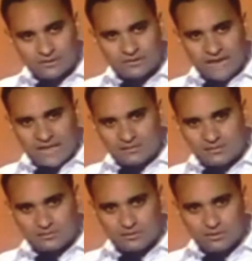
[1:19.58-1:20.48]
It
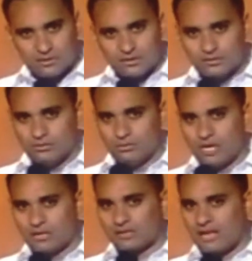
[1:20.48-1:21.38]
says
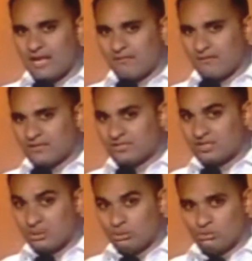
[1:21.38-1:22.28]
you got a F in
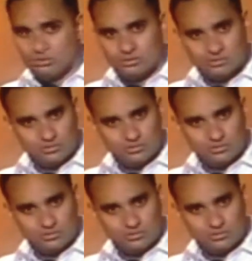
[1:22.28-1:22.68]
school.